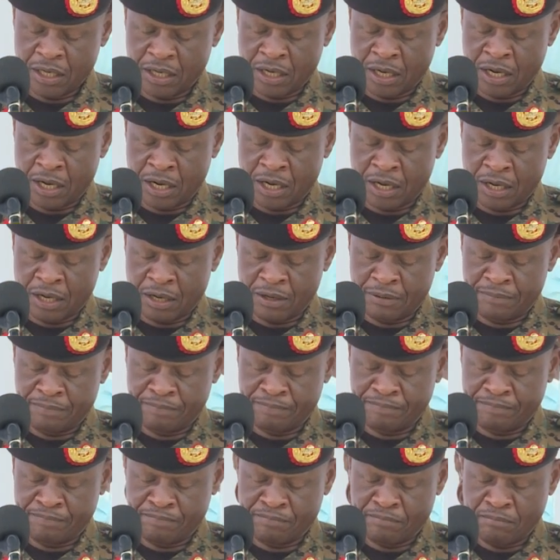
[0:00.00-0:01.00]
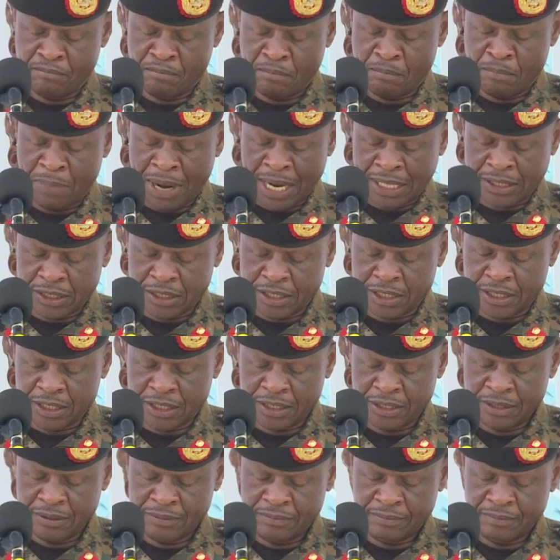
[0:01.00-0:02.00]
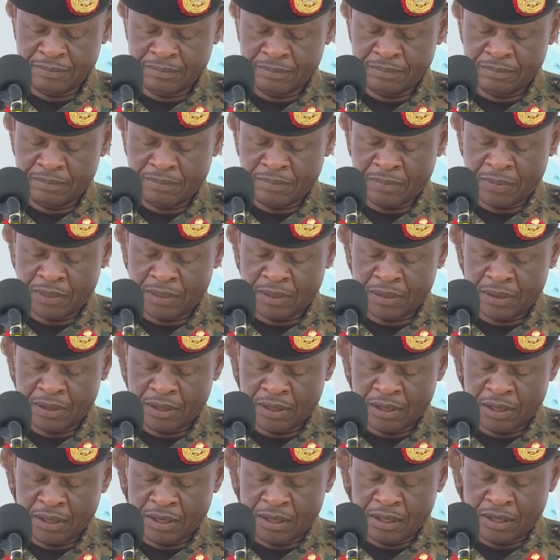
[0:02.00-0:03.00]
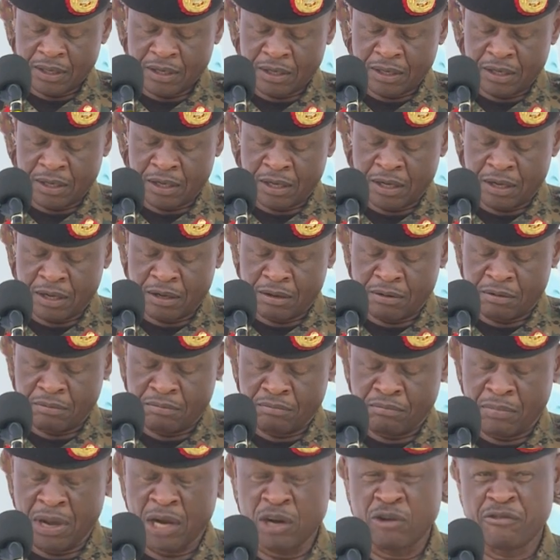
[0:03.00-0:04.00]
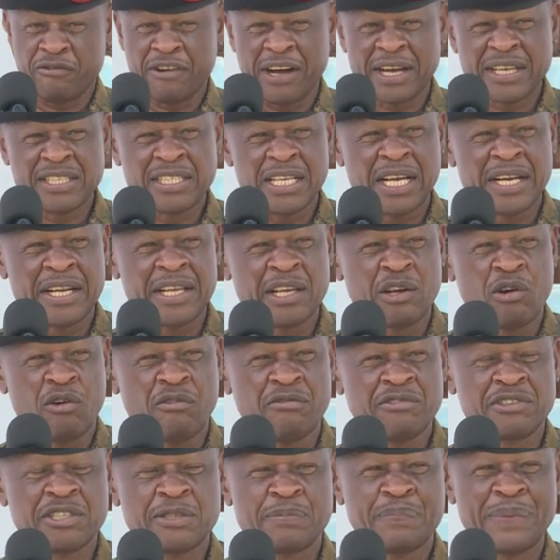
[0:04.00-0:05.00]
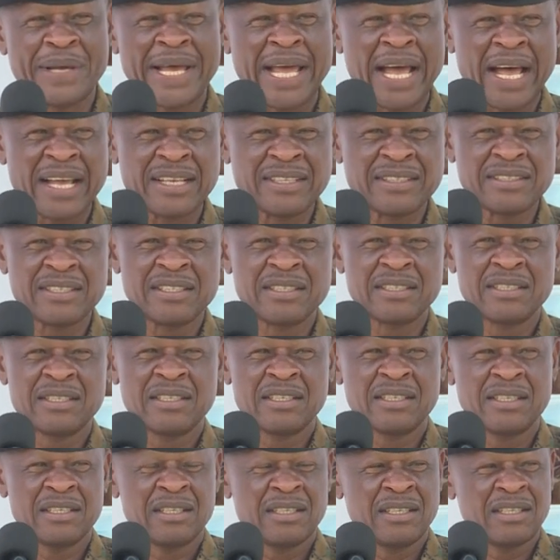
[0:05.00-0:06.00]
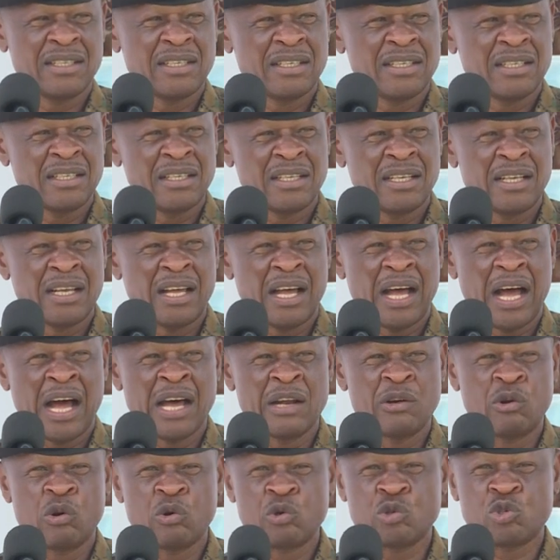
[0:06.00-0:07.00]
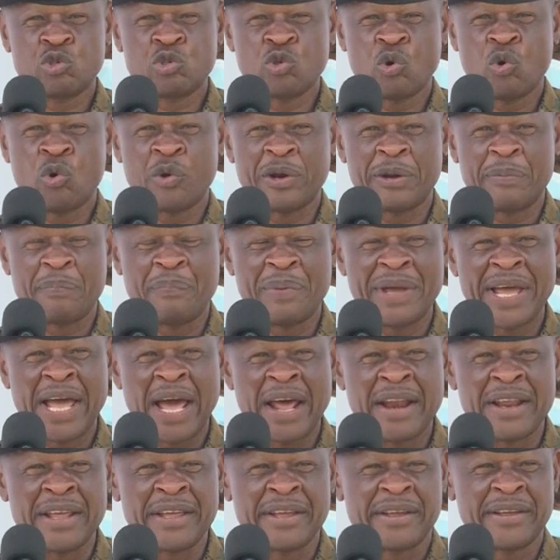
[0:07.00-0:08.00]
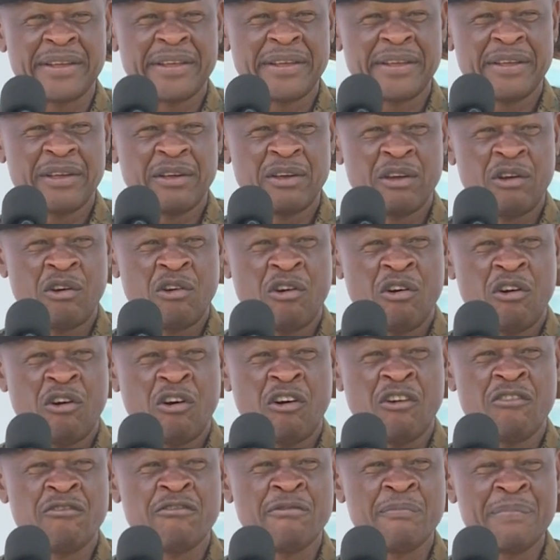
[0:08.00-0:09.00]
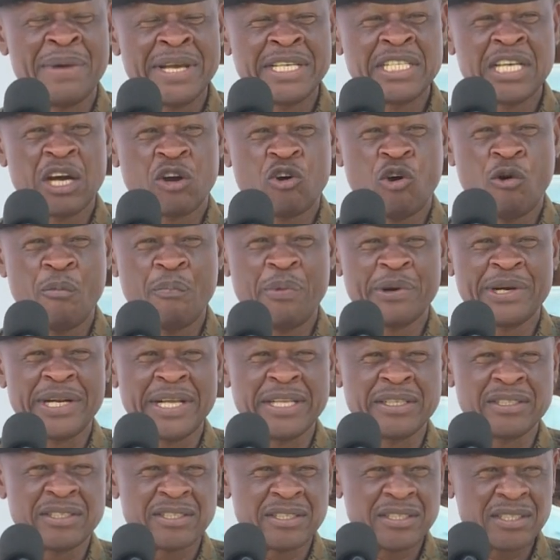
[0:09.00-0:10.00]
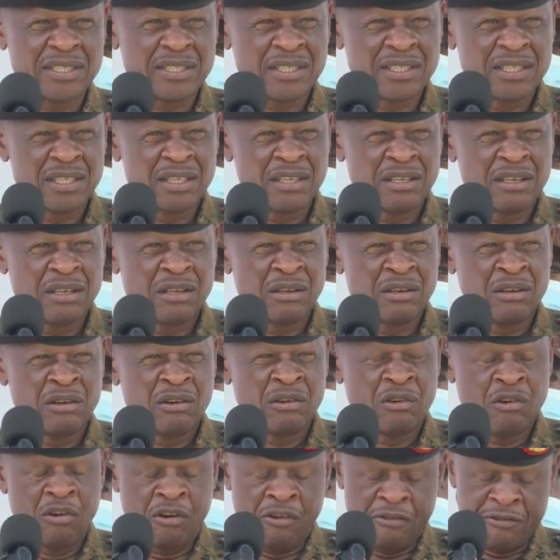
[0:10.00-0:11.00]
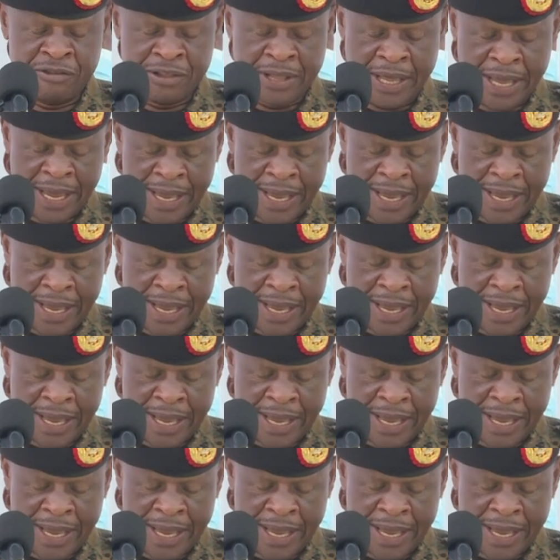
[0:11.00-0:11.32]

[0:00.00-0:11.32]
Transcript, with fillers: um, parts, uh, manufacturing of spares, and also repairing of major components of the